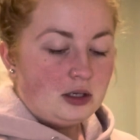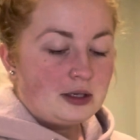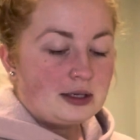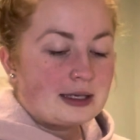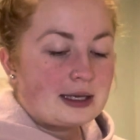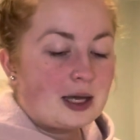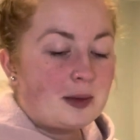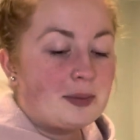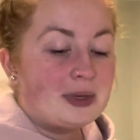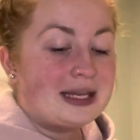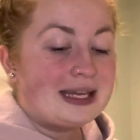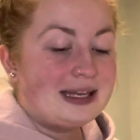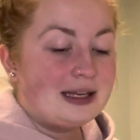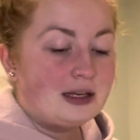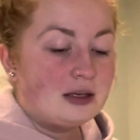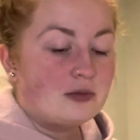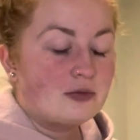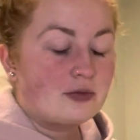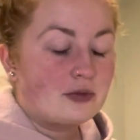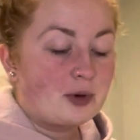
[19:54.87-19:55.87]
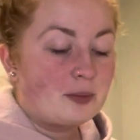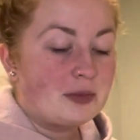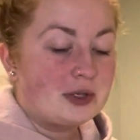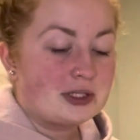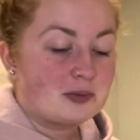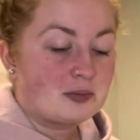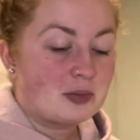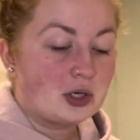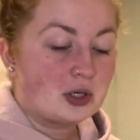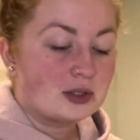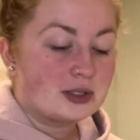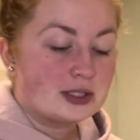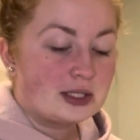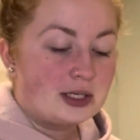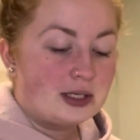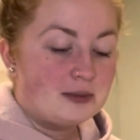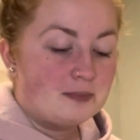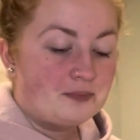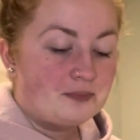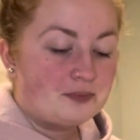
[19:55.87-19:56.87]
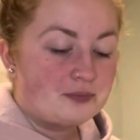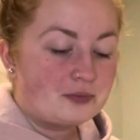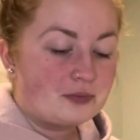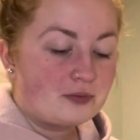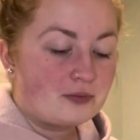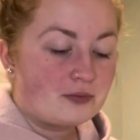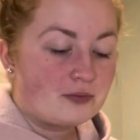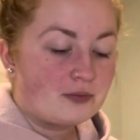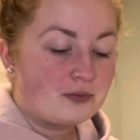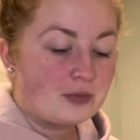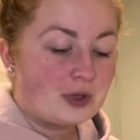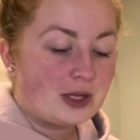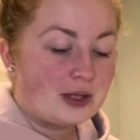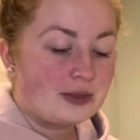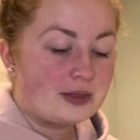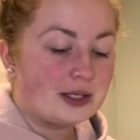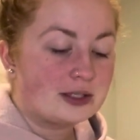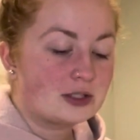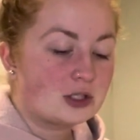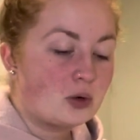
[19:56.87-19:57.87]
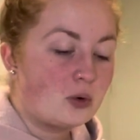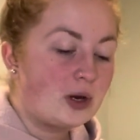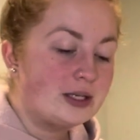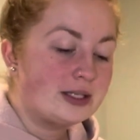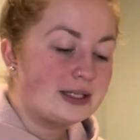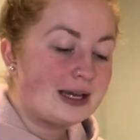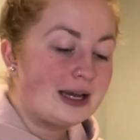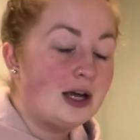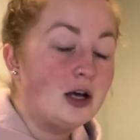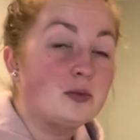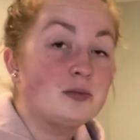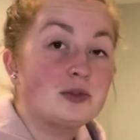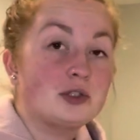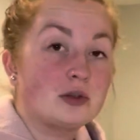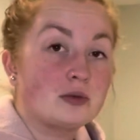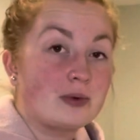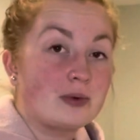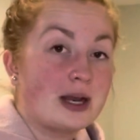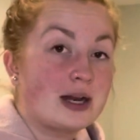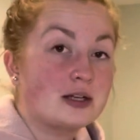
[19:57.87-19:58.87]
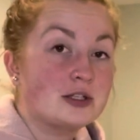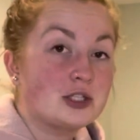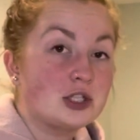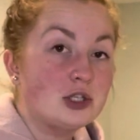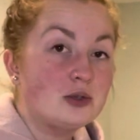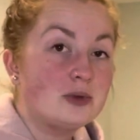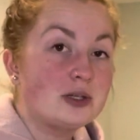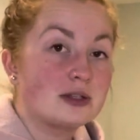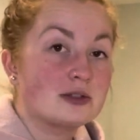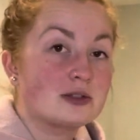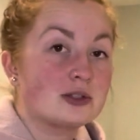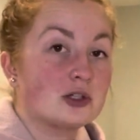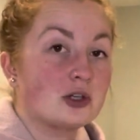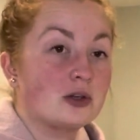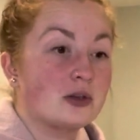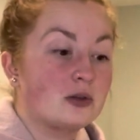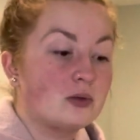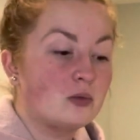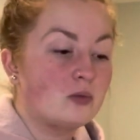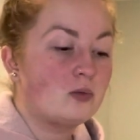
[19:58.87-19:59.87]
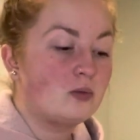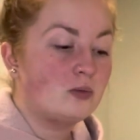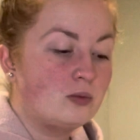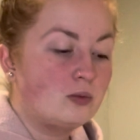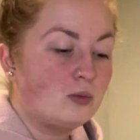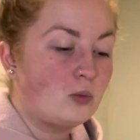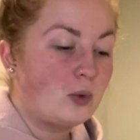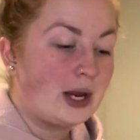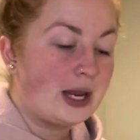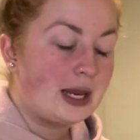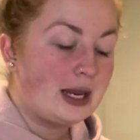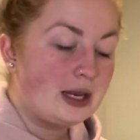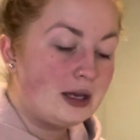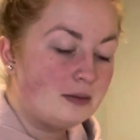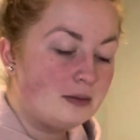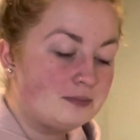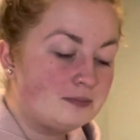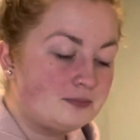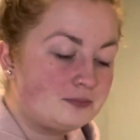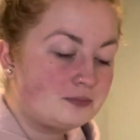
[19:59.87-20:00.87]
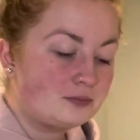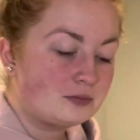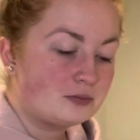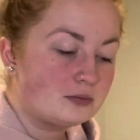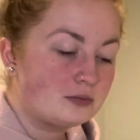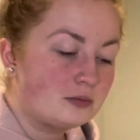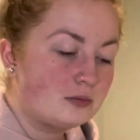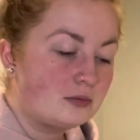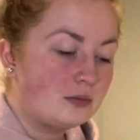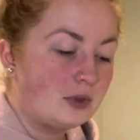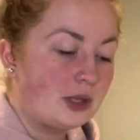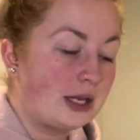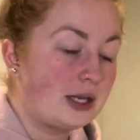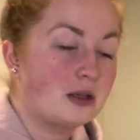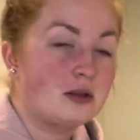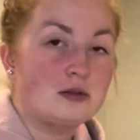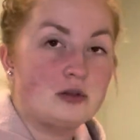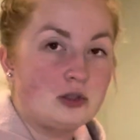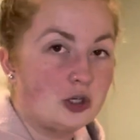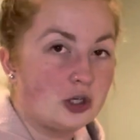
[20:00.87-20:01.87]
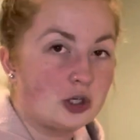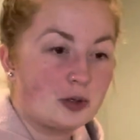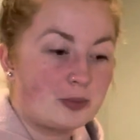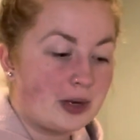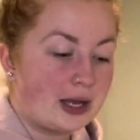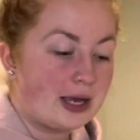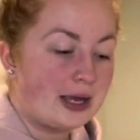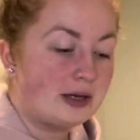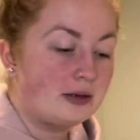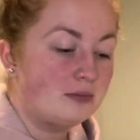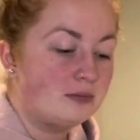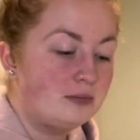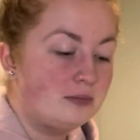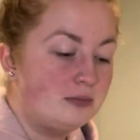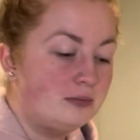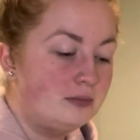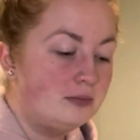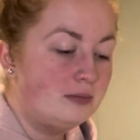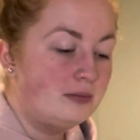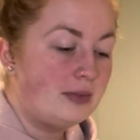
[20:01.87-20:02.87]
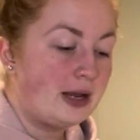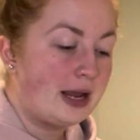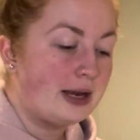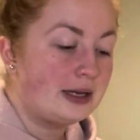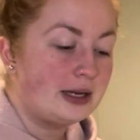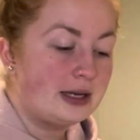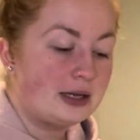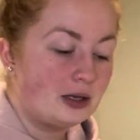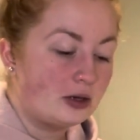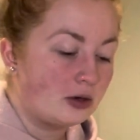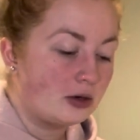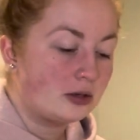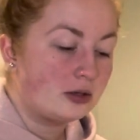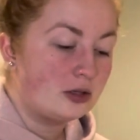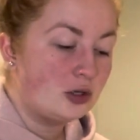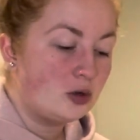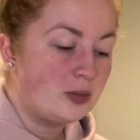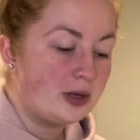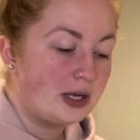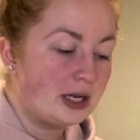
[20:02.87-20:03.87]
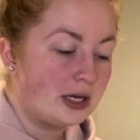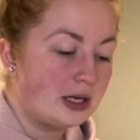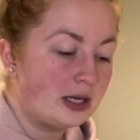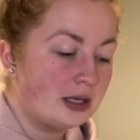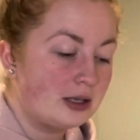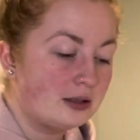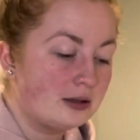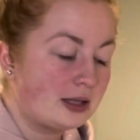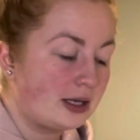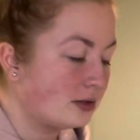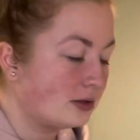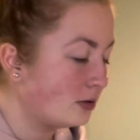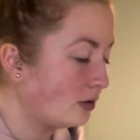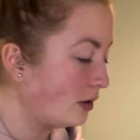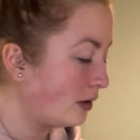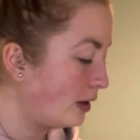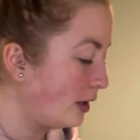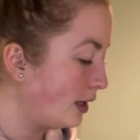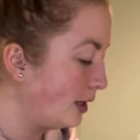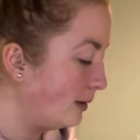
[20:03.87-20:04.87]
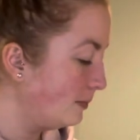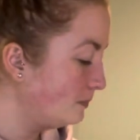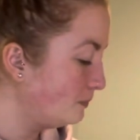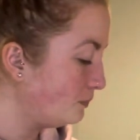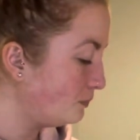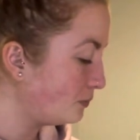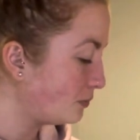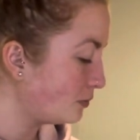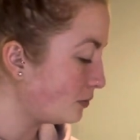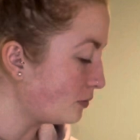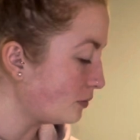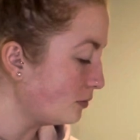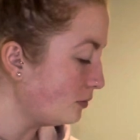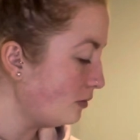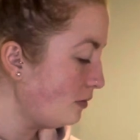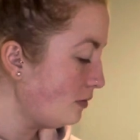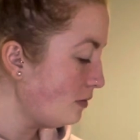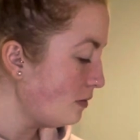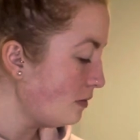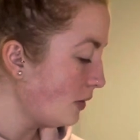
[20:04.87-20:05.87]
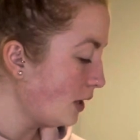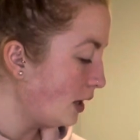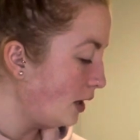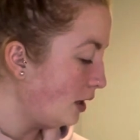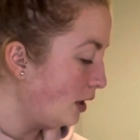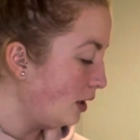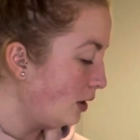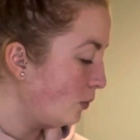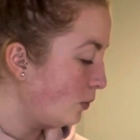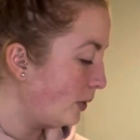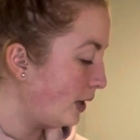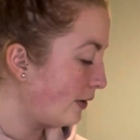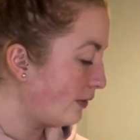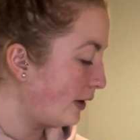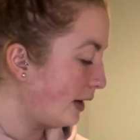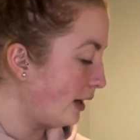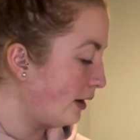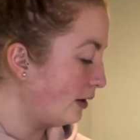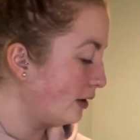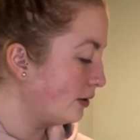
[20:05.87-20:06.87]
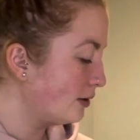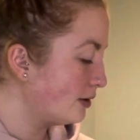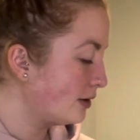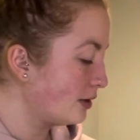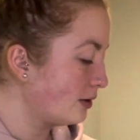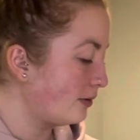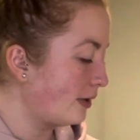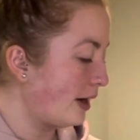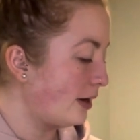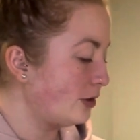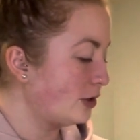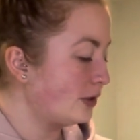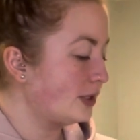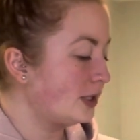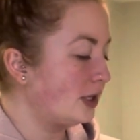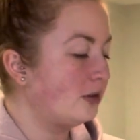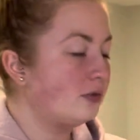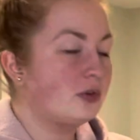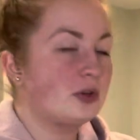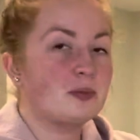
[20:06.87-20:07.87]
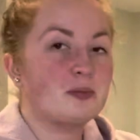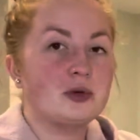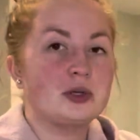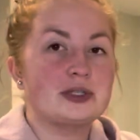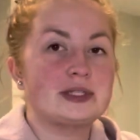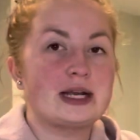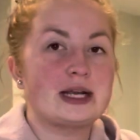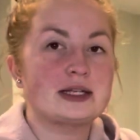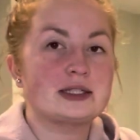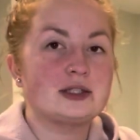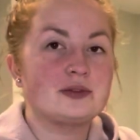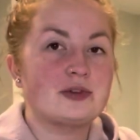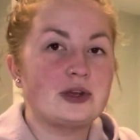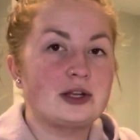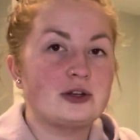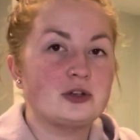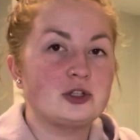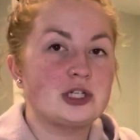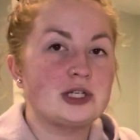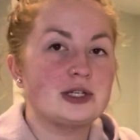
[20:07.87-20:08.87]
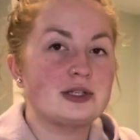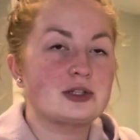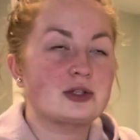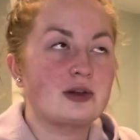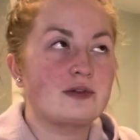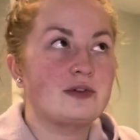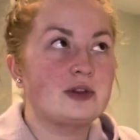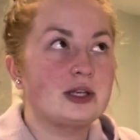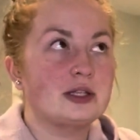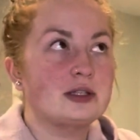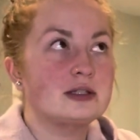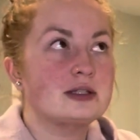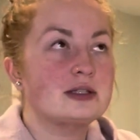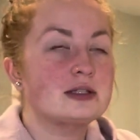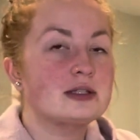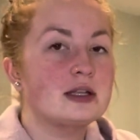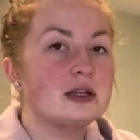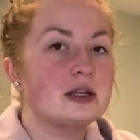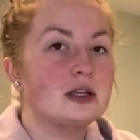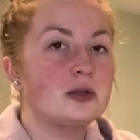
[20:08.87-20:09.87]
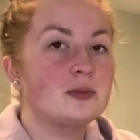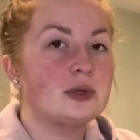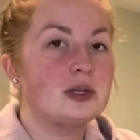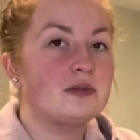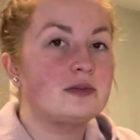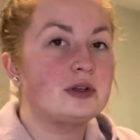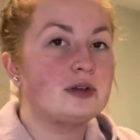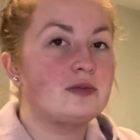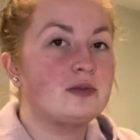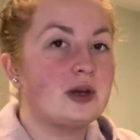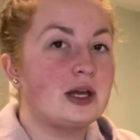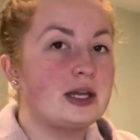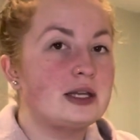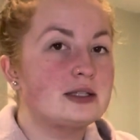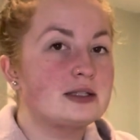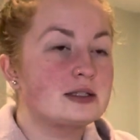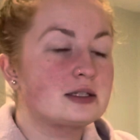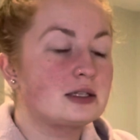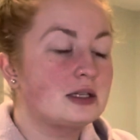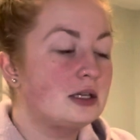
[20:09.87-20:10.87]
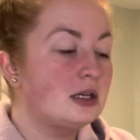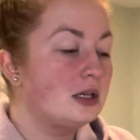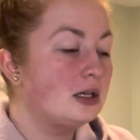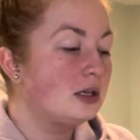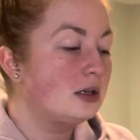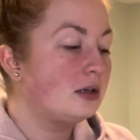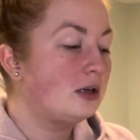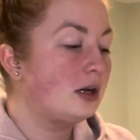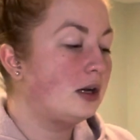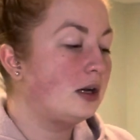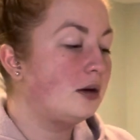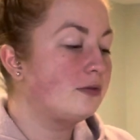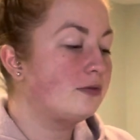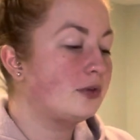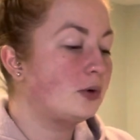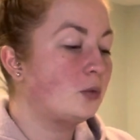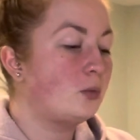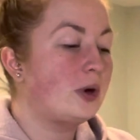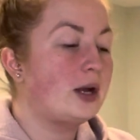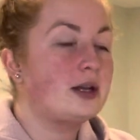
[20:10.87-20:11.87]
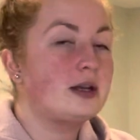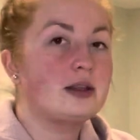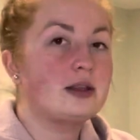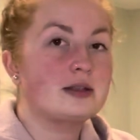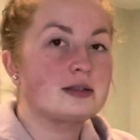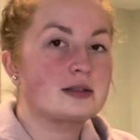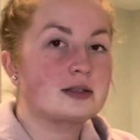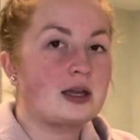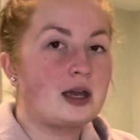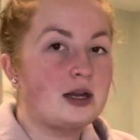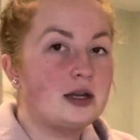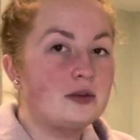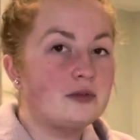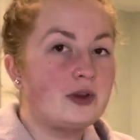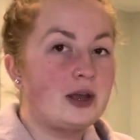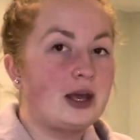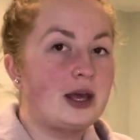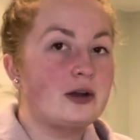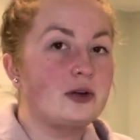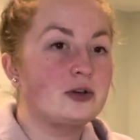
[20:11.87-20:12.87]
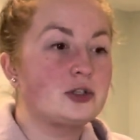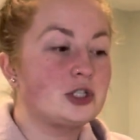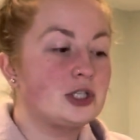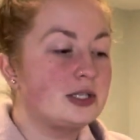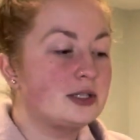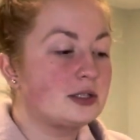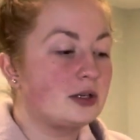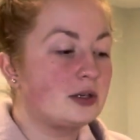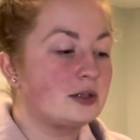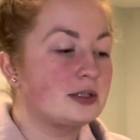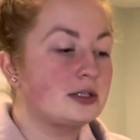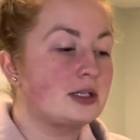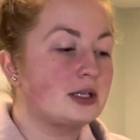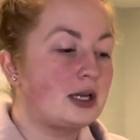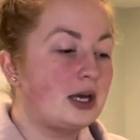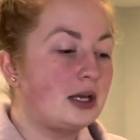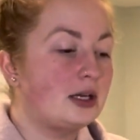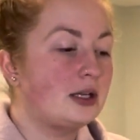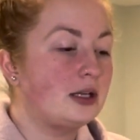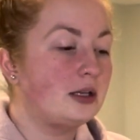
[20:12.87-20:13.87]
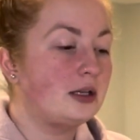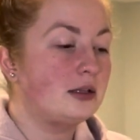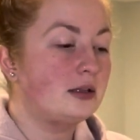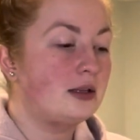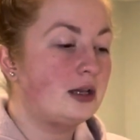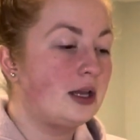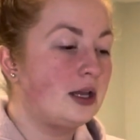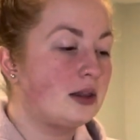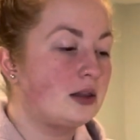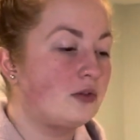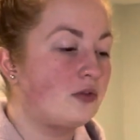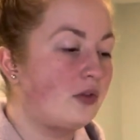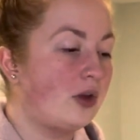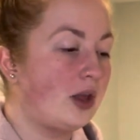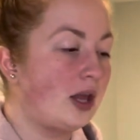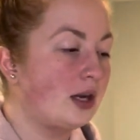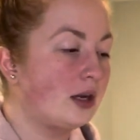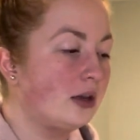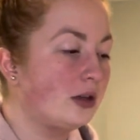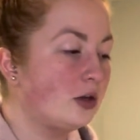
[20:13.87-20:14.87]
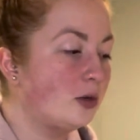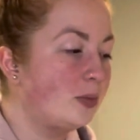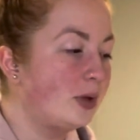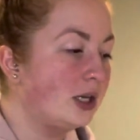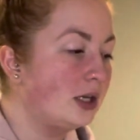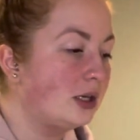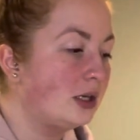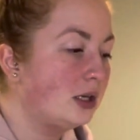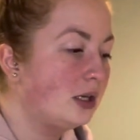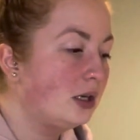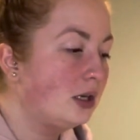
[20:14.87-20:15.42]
coming in from this person that's going to help direct you in a certain way, like good or bad, ending or a new beginning, that sort of thing. We have Arrow, surround yourself with protective energy. So I feel like this is a little bit of advice for when this kind of energy starts to kind of hit the fan a little bit.